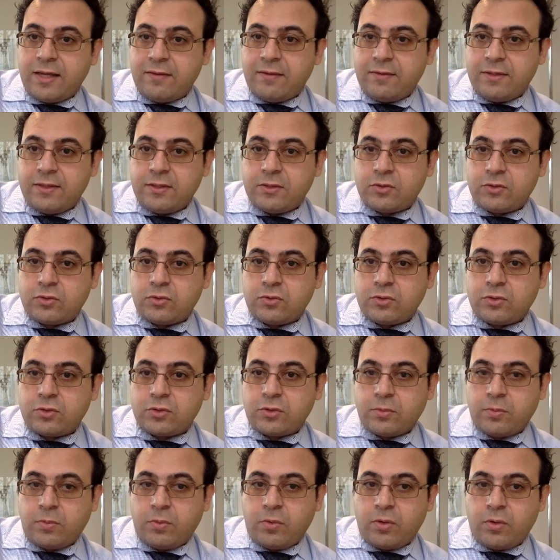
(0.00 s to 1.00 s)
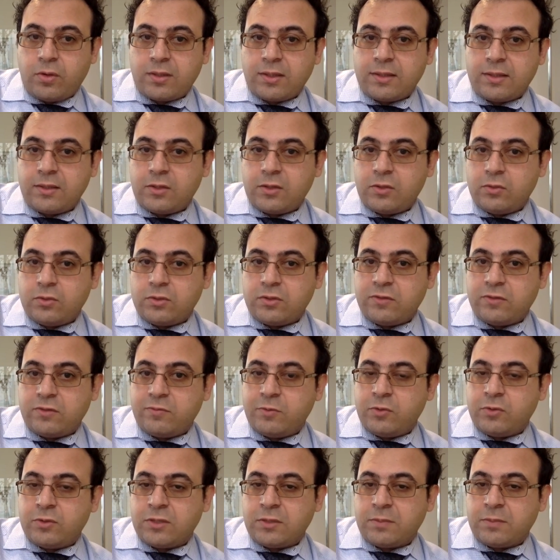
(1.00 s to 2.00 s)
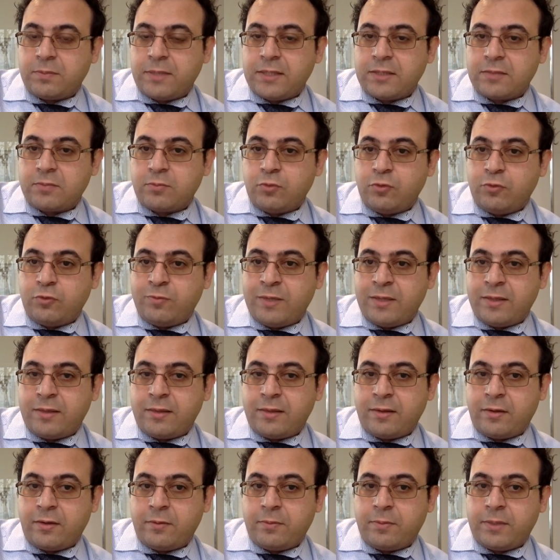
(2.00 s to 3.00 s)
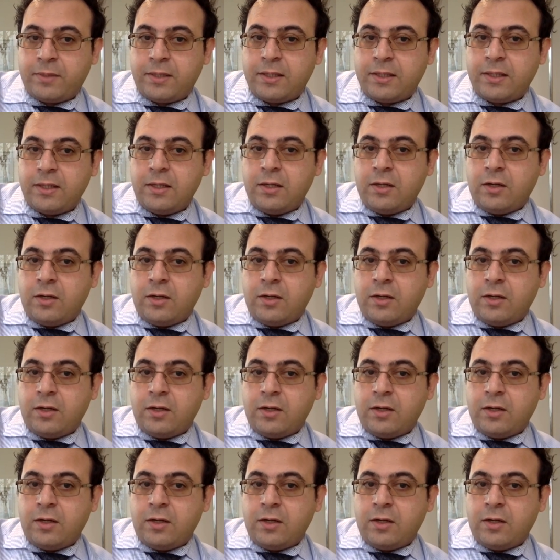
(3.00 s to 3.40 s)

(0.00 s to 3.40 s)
evidence to support that the use of music-based movement therapy